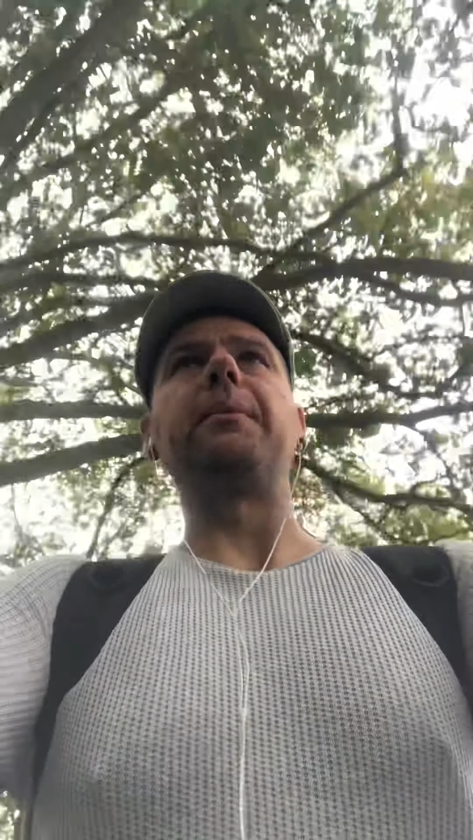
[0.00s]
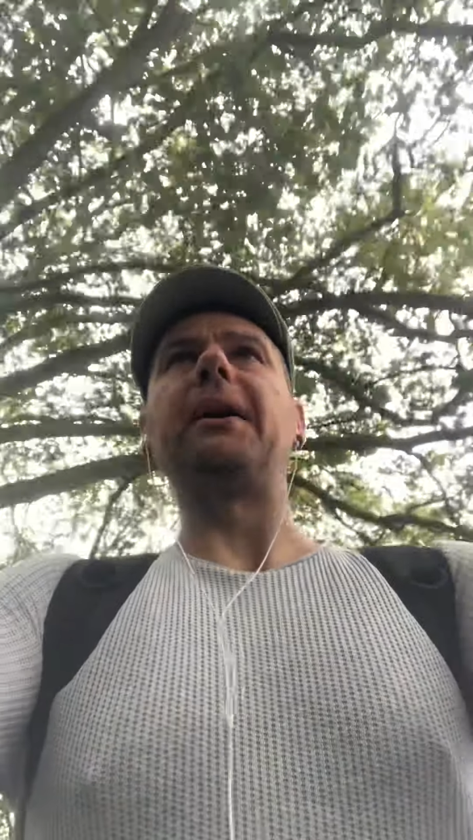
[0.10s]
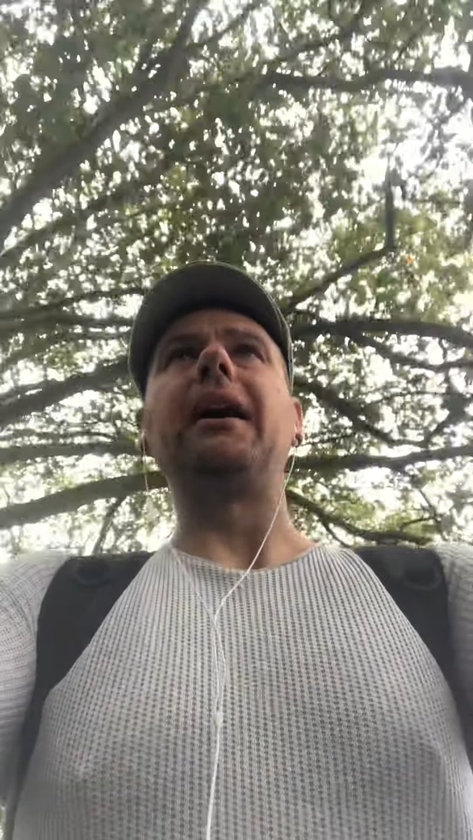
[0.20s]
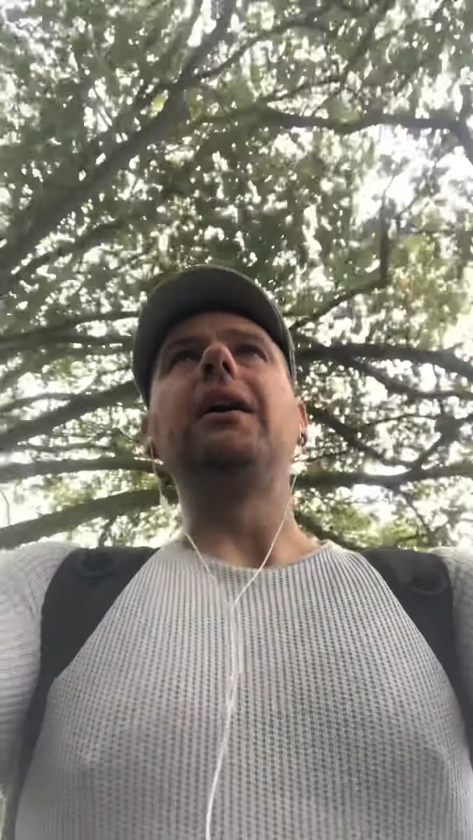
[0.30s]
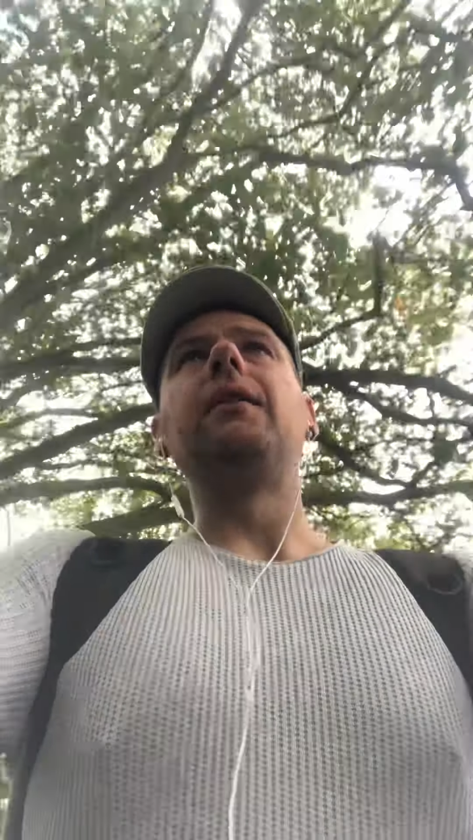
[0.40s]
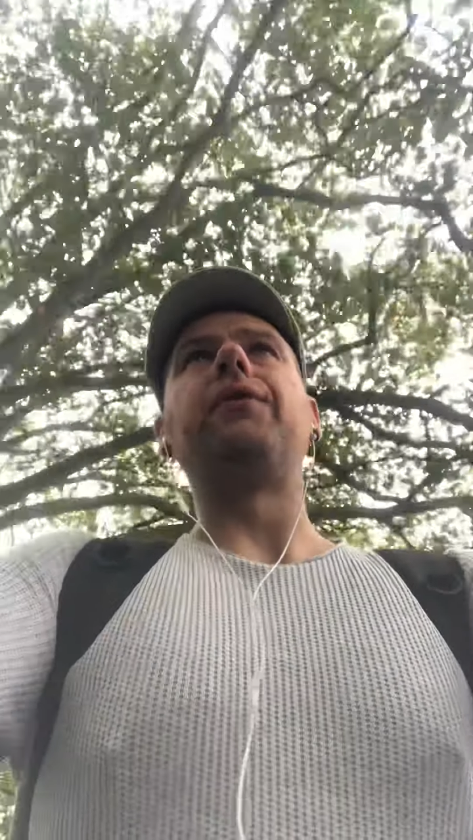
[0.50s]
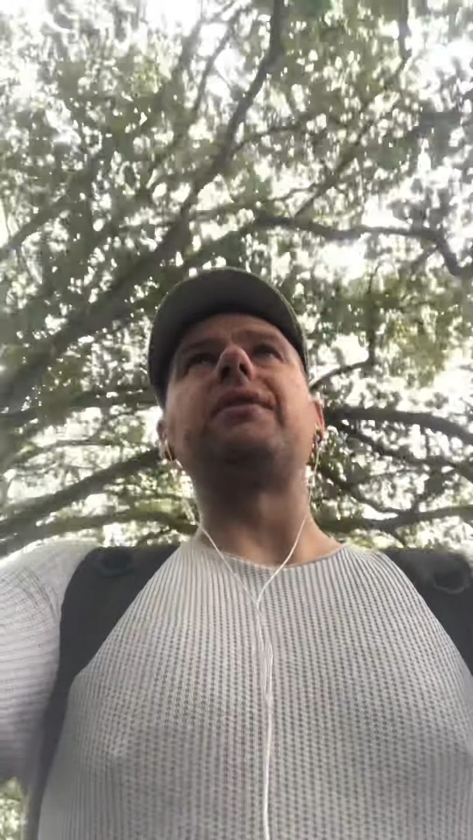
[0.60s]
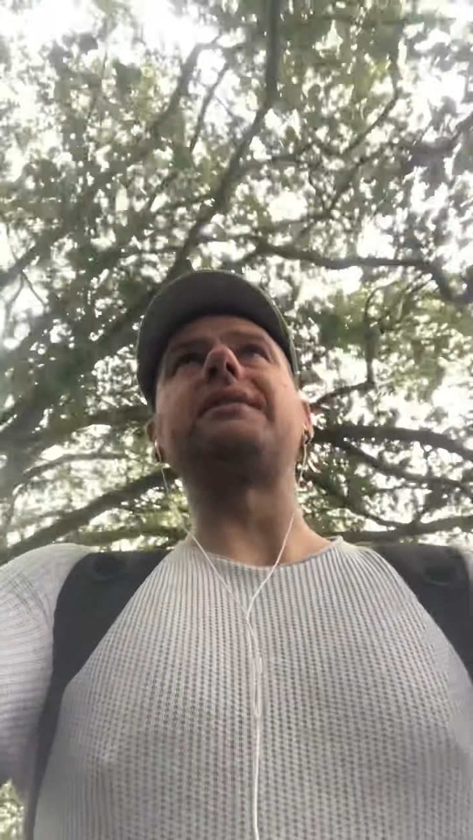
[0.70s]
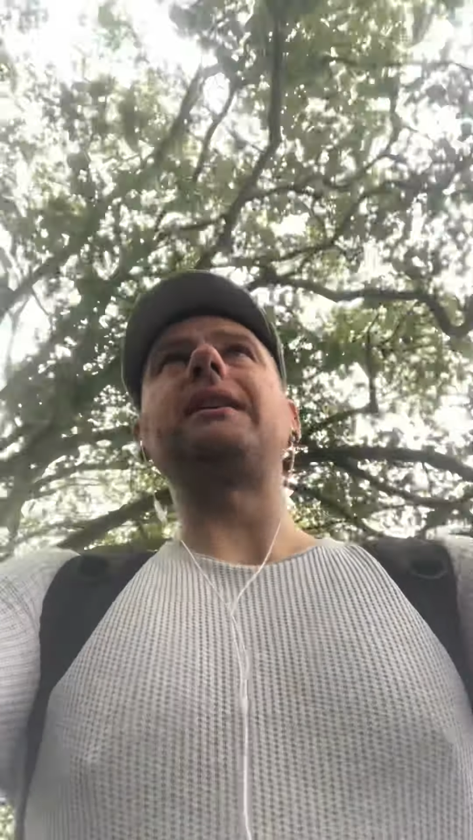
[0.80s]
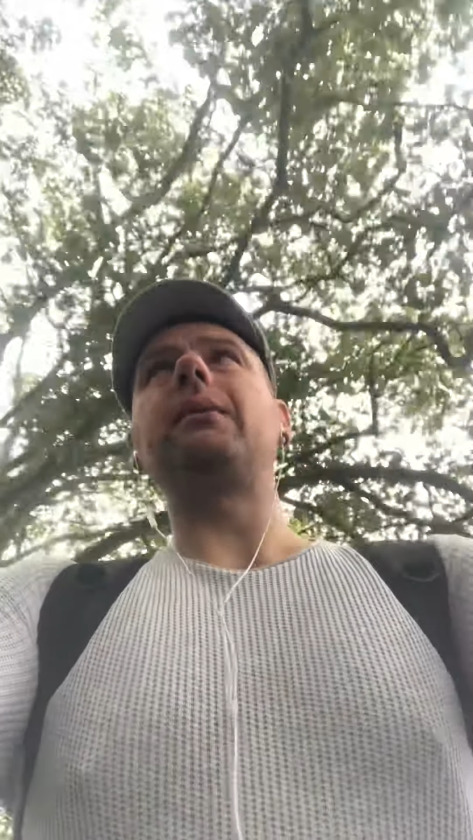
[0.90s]
But for
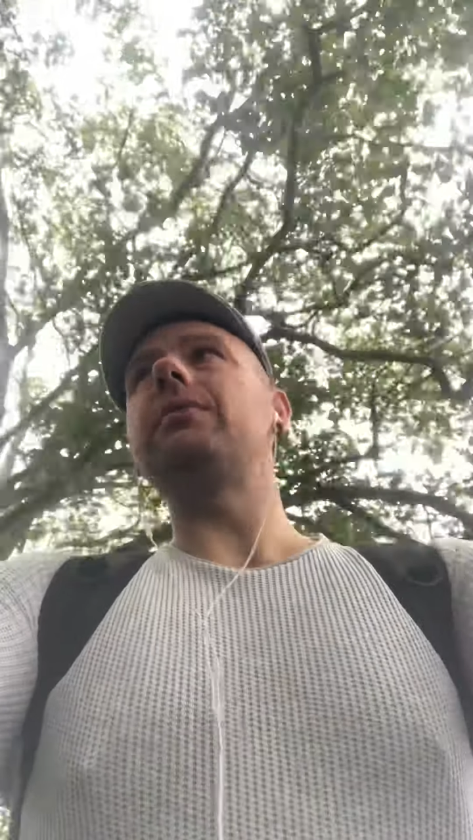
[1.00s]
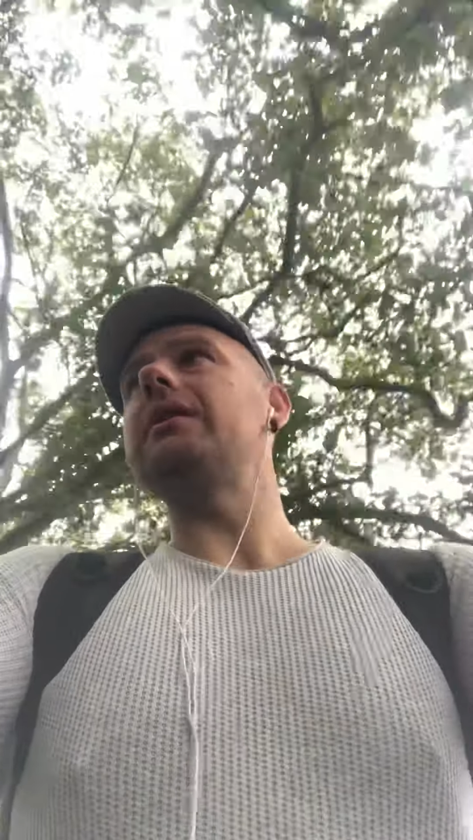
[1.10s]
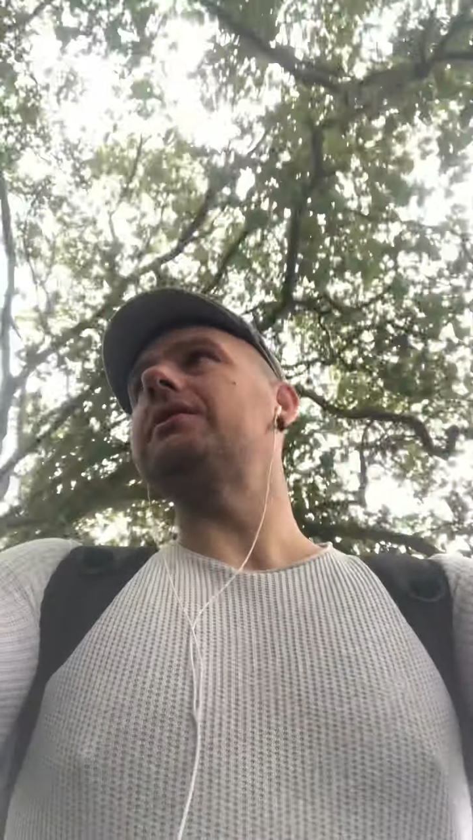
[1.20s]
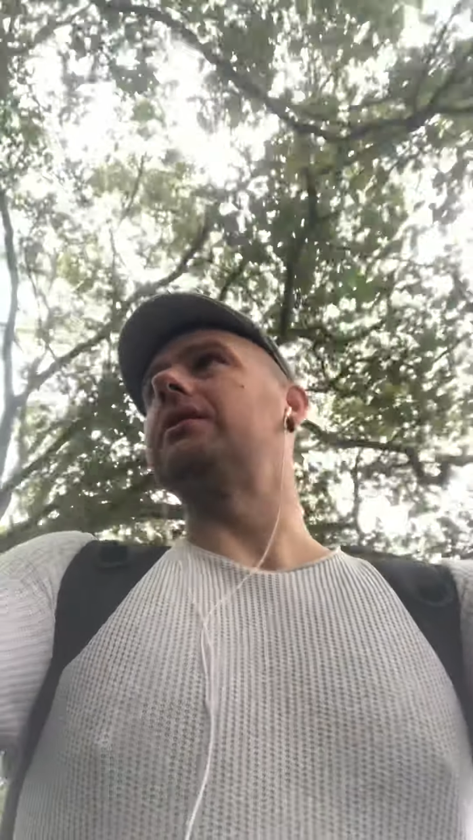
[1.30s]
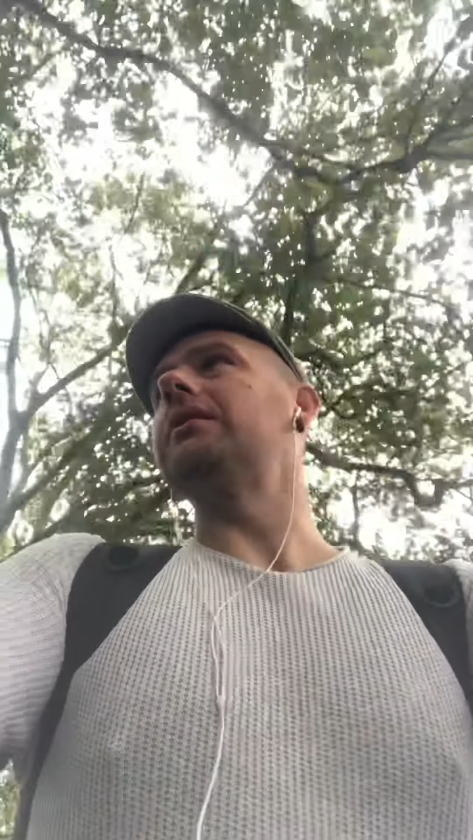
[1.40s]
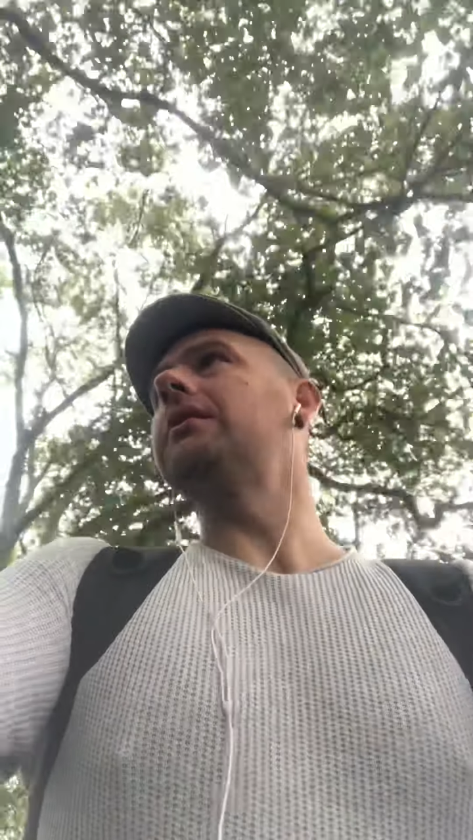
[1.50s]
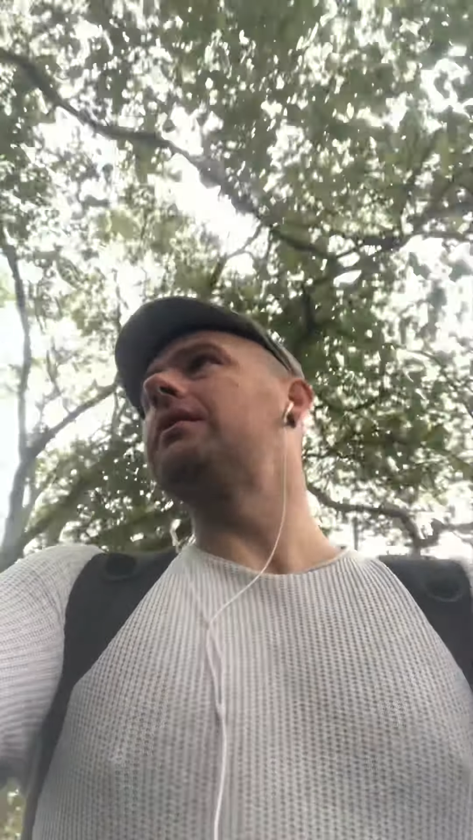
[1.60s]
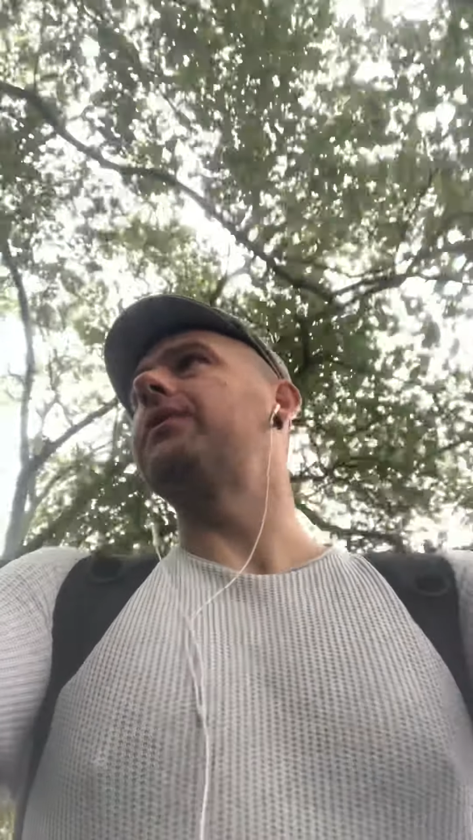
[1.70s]
some reason,